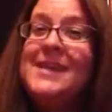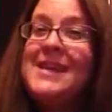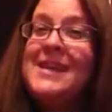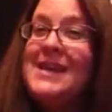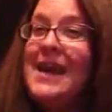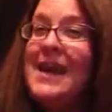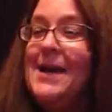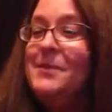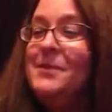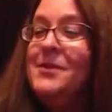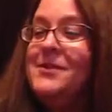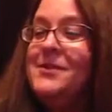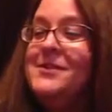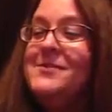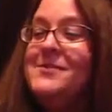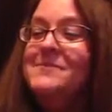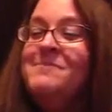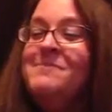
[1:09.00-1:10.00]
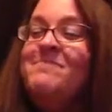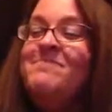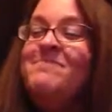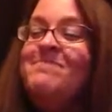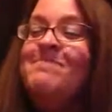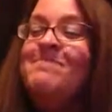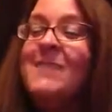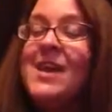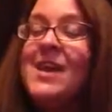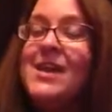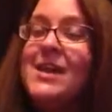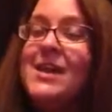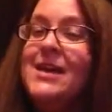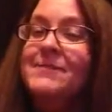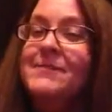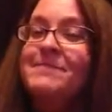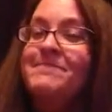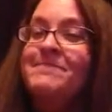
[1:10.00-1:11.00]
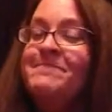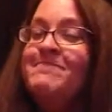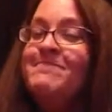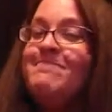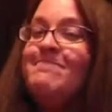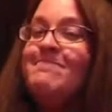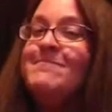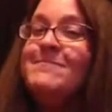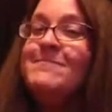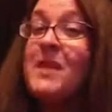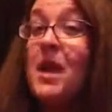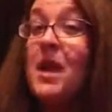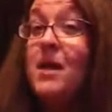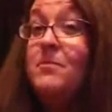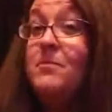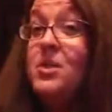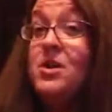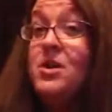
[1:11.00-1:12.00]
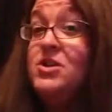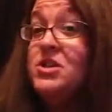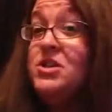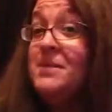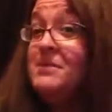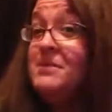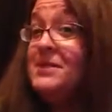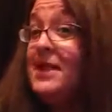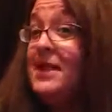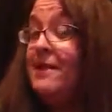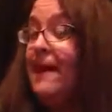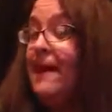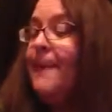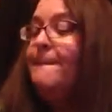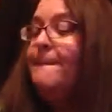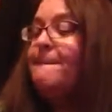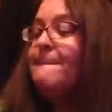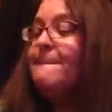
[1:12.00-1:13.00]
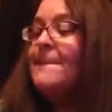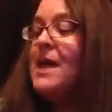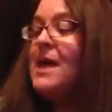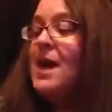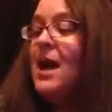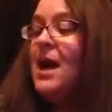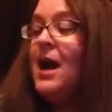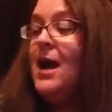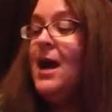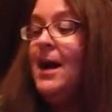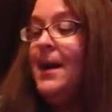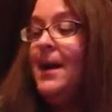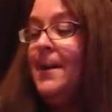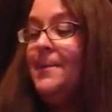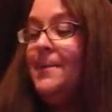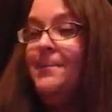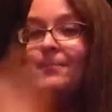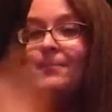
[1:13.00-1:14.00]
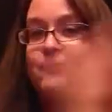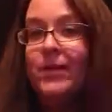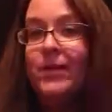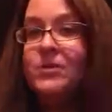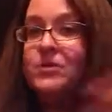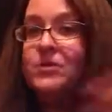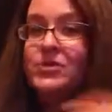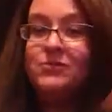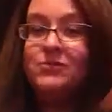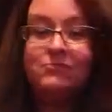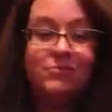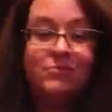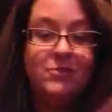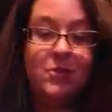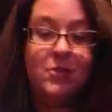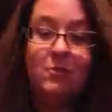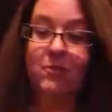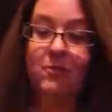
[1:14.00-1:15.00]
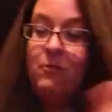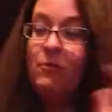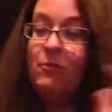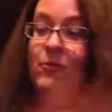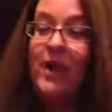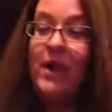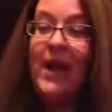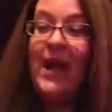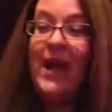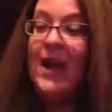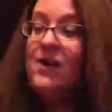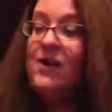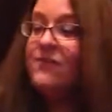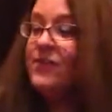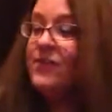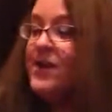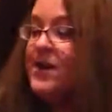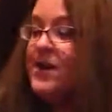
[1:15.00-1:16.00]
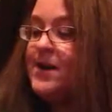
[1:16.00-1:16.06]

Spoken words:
It happened. Yeah. I'm not ashamed to say that. But I'll just start with what I have.